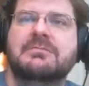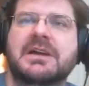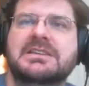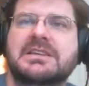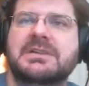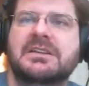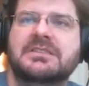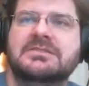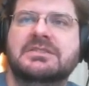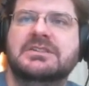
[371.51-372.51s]
My Demon
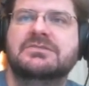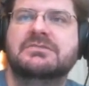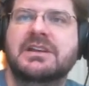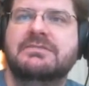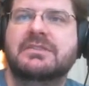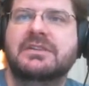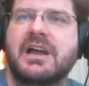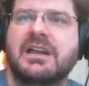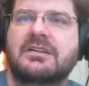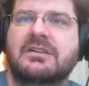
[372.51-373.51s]
Hunter is ready for
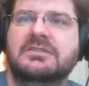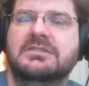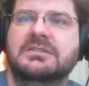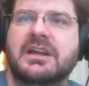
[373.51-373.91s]
Nighthold.